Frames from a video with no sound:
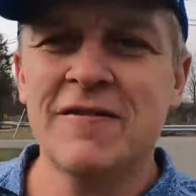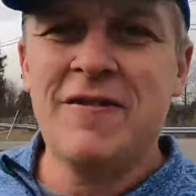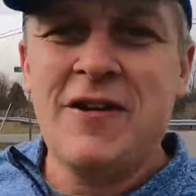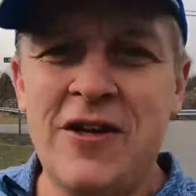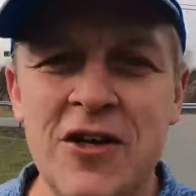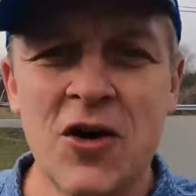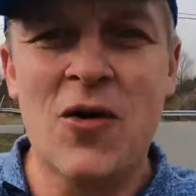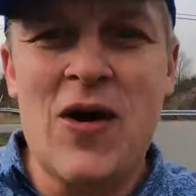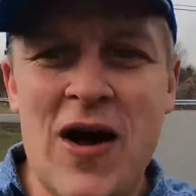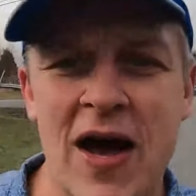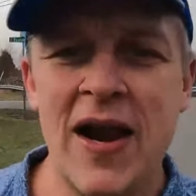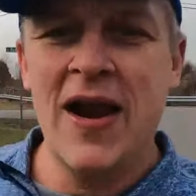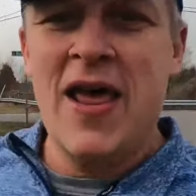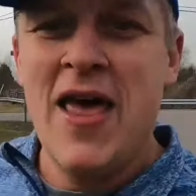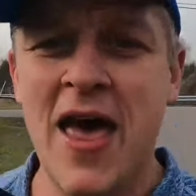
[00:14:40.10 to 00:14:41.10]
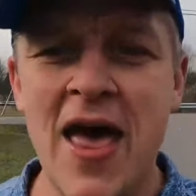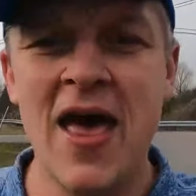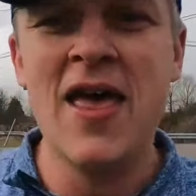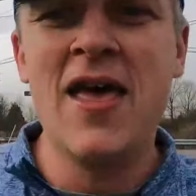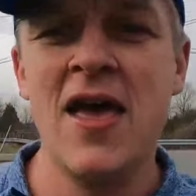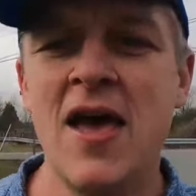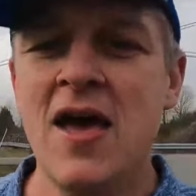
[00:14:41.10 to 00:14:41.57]
a video on
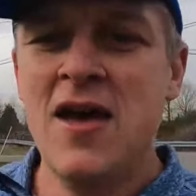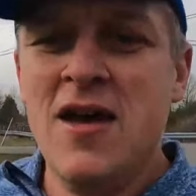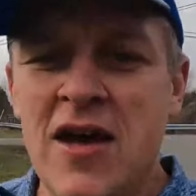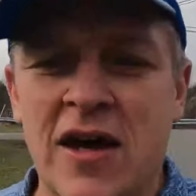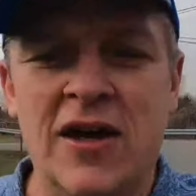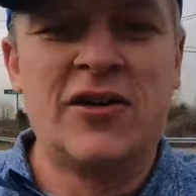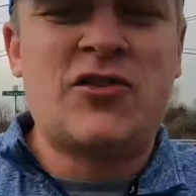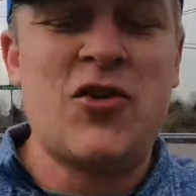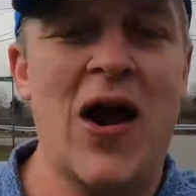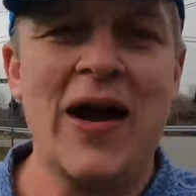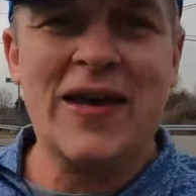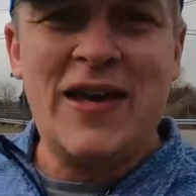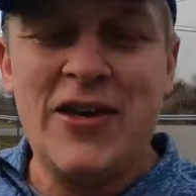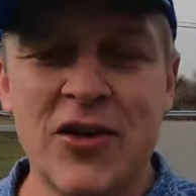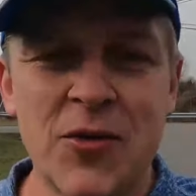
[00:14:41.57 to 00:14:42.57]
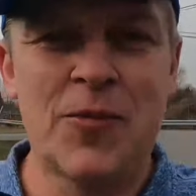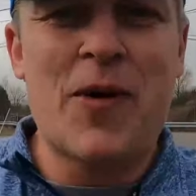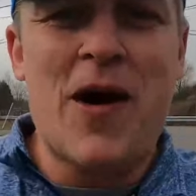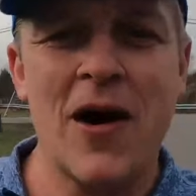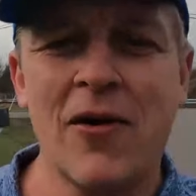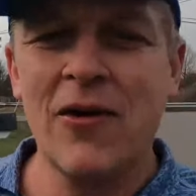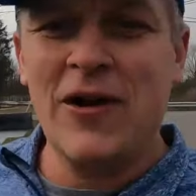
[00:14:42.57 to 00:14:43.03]
tracking your
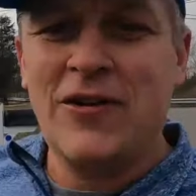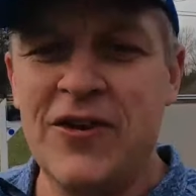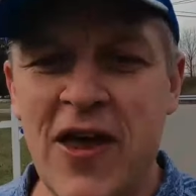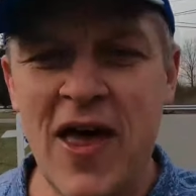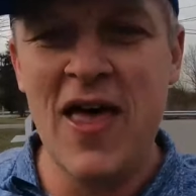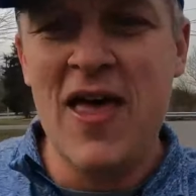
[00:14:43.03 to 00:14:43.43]
progress,